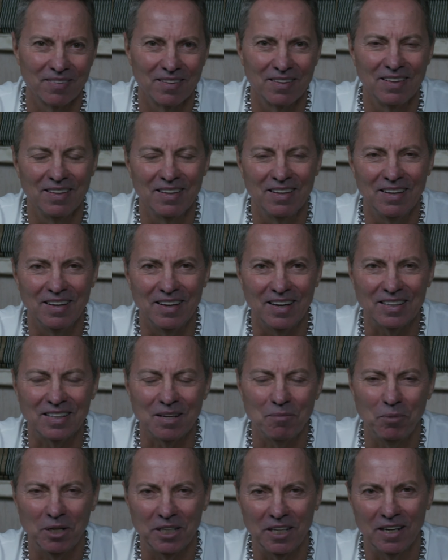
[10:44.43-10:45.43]
But
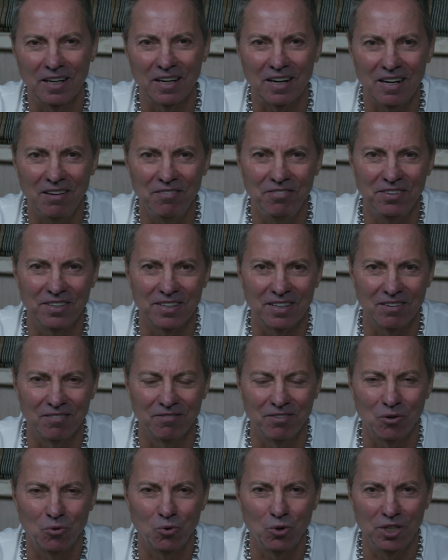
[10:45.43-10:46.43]
this
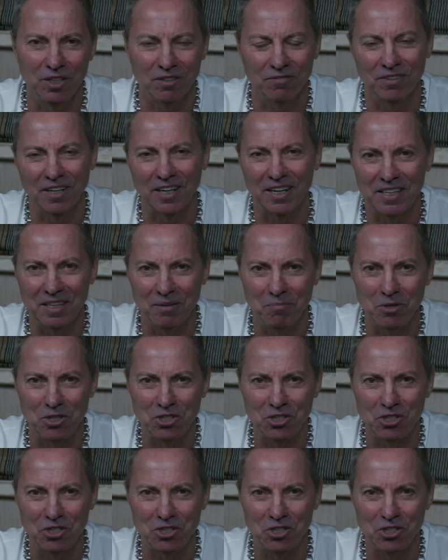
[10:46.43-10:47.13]
monograph is published